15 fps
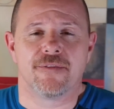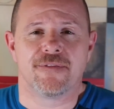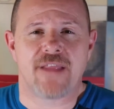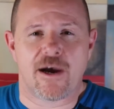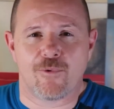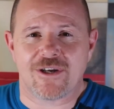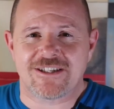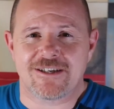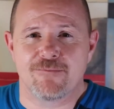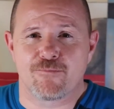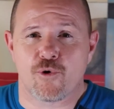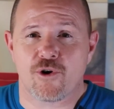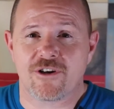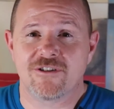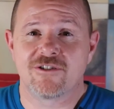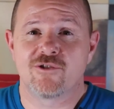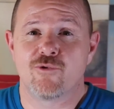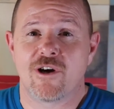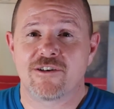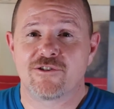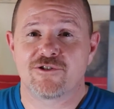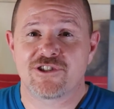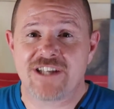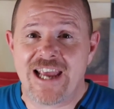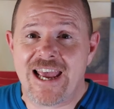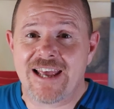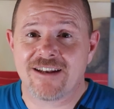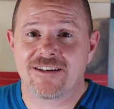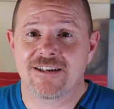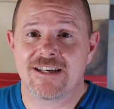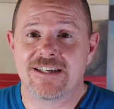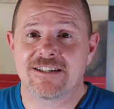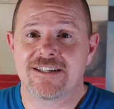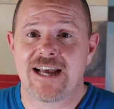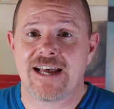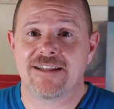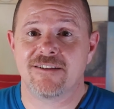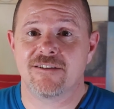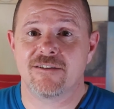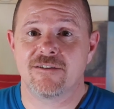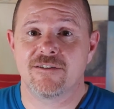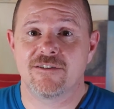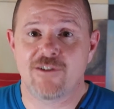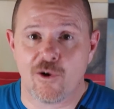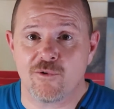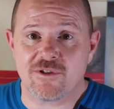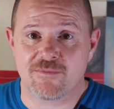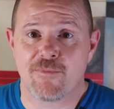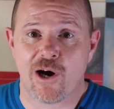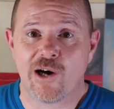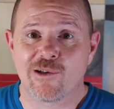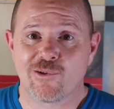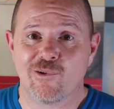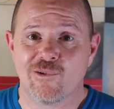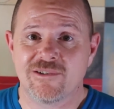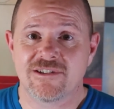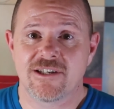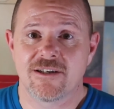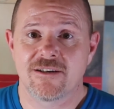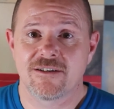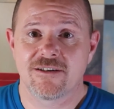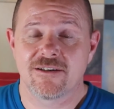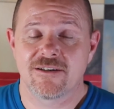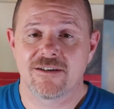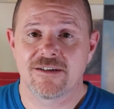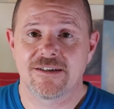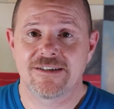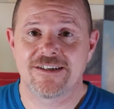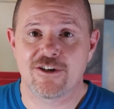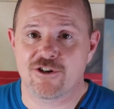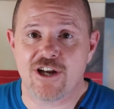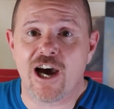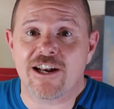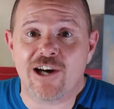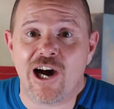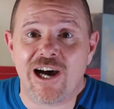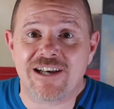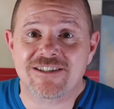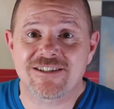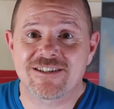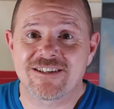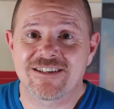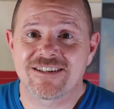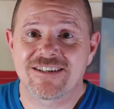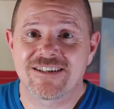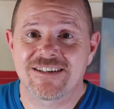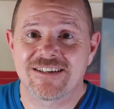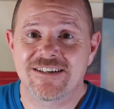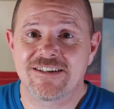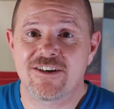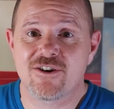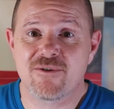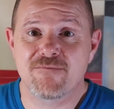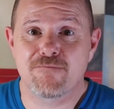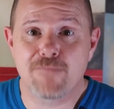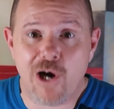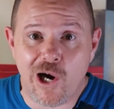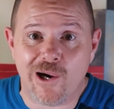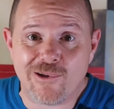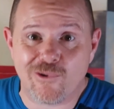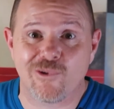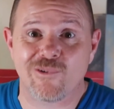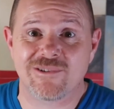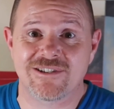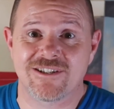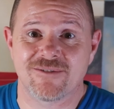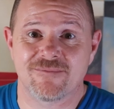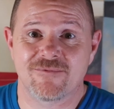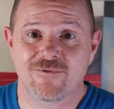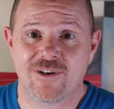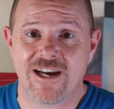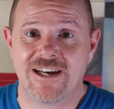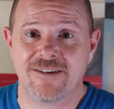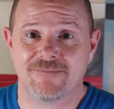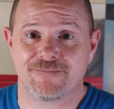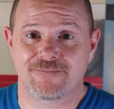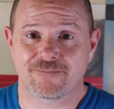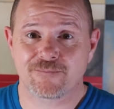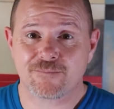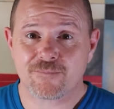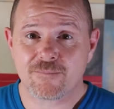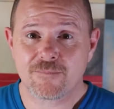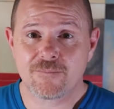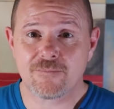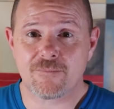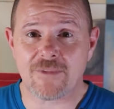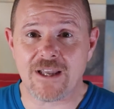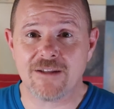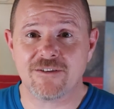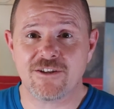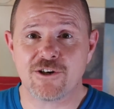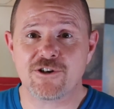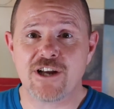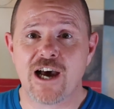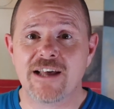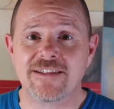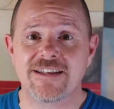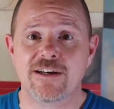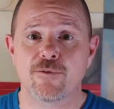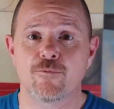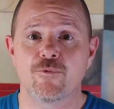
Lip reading: Now, what's important to understand is that those models, they're not us. They're models, right? They're not there.